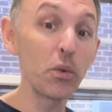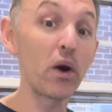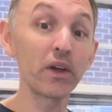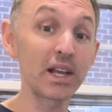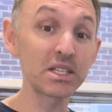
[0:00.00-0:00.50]

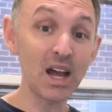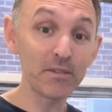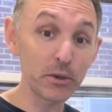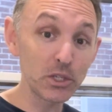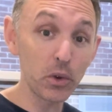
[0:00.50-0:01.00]
While the
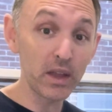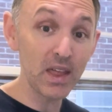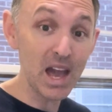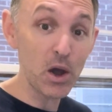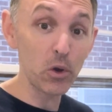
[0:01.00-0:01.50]
cassava is cooking
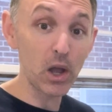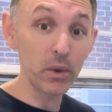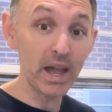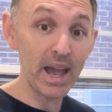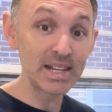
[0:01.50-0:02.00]
there, I'll go
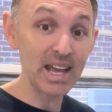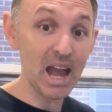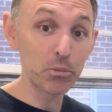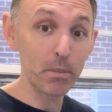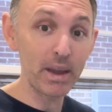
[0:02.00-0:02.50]
ahead
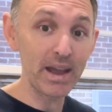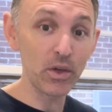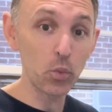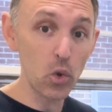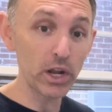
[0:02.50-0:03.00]
and prepare
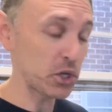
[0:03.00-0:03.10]
the water